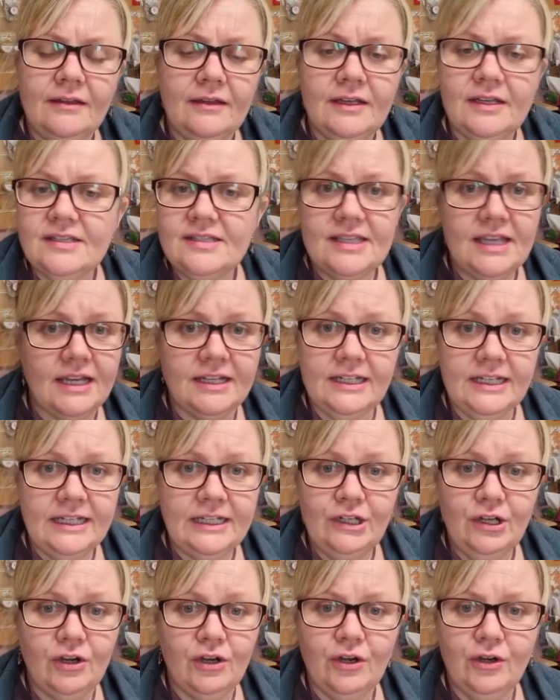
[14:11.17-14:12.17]
Sadly
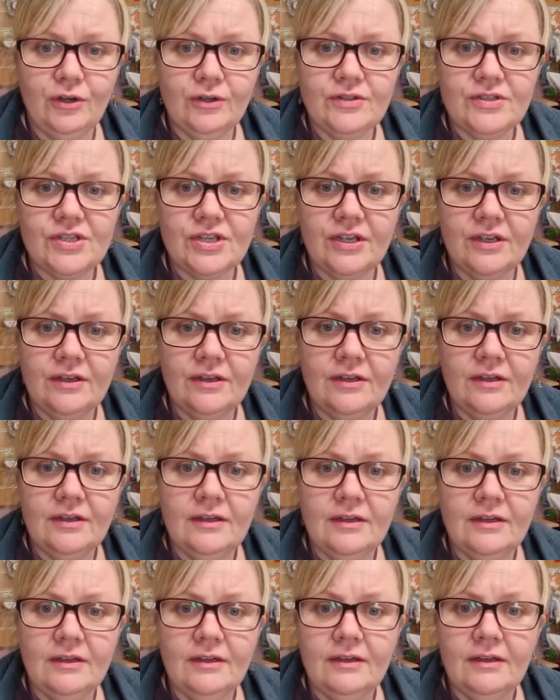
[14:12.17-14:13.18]
not.
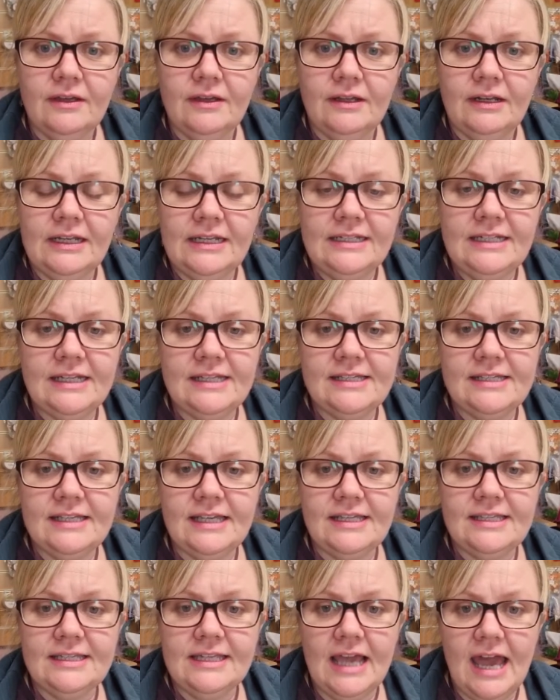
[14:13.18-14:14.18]
Lydia
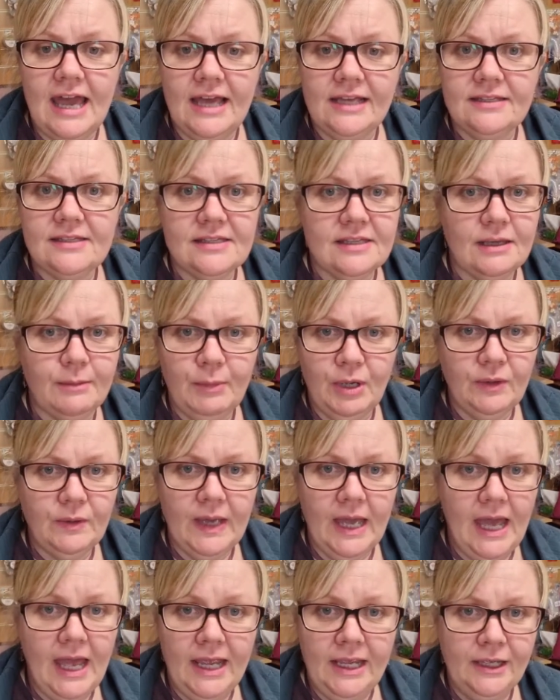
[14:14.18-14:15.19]
says yes, I'm
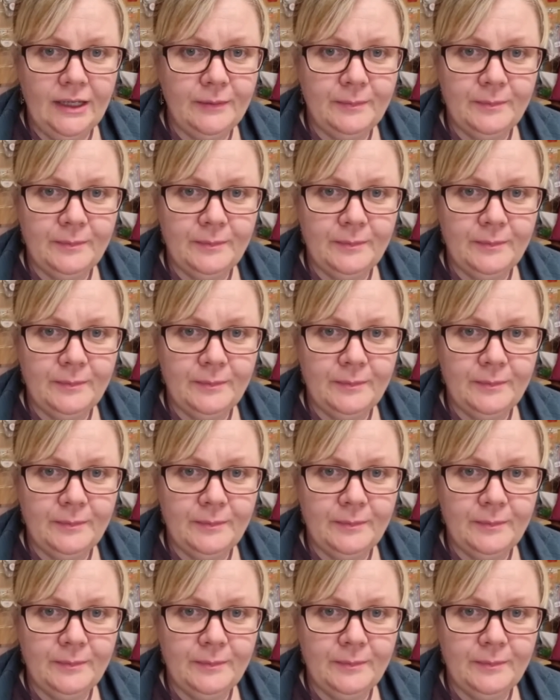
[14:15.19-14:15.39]
okay.